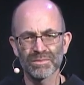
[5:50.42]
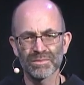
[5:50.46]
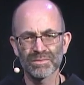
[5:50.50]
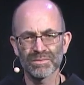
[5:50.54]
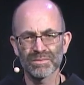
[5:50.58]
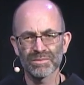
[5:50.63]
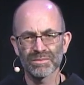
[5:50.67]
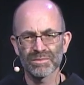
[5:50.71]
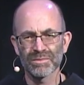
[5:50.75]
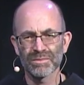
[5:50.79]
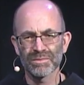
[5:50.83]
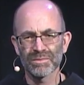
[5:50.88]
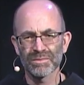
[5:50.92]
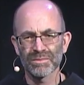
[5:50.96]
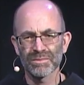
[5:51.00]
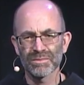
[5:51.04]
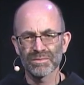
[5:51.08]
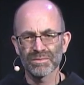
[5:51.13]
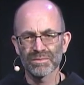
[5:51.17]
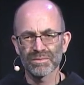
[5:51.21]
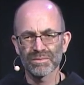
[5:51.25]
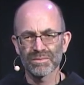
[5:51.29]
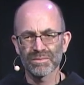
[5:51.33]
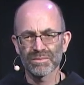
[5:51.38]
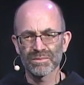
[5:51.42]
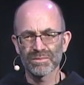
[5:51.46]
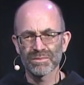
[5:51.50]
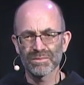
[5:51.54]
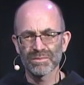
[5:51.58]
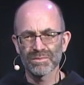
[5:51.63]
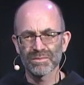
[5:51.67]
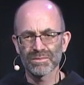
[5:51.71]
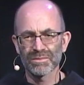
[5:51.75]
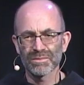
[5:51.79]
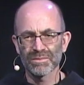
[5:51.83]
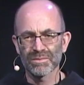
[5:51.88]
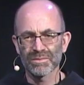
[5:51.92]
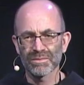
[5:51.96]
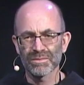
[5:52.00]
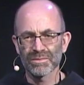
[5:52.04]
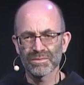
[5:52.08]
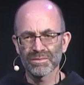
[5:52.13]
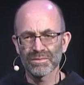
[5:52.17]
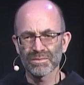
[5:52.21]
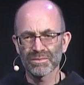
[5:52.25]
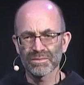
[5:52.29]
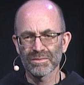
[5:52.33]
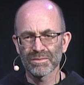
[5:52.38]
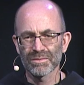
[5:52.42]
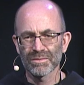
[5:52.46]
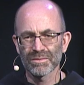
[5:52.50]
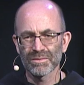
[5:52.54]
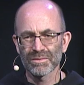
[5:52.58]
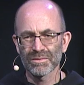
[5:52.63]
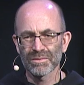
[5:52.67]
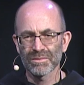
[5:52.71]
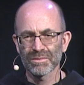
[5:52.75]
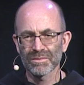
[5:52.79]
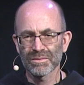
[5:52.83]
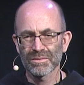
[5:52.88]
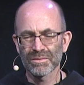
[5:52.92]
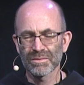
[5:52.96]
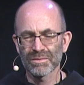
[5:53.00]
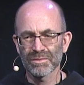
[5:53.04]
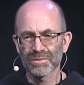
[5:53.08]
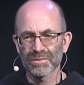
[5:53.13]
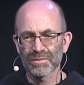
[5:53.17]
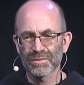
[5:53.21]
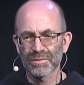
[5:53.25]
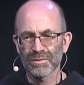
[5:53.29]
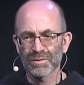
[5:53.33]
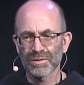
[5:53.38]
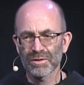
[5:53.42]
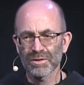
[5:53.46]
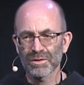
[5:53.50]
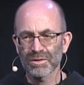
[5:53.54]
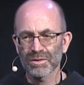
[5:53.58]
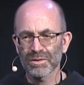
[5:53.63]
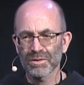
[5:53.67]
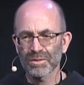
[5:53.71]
(no one is talking)